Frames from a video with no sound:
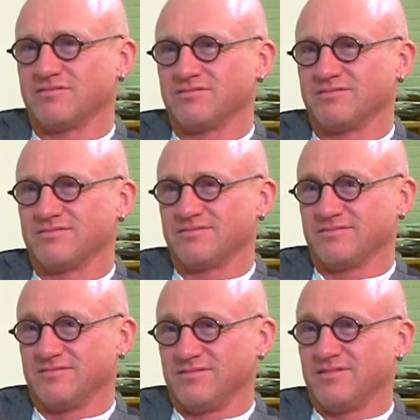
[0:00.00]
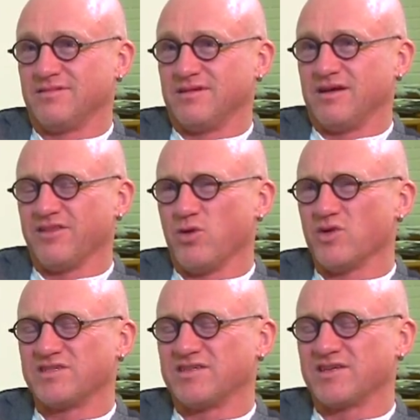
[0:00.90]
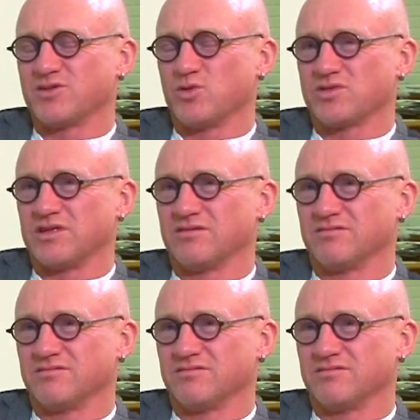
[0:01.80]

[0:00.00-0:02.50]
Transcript: Yes. i yeah. always this exhausting.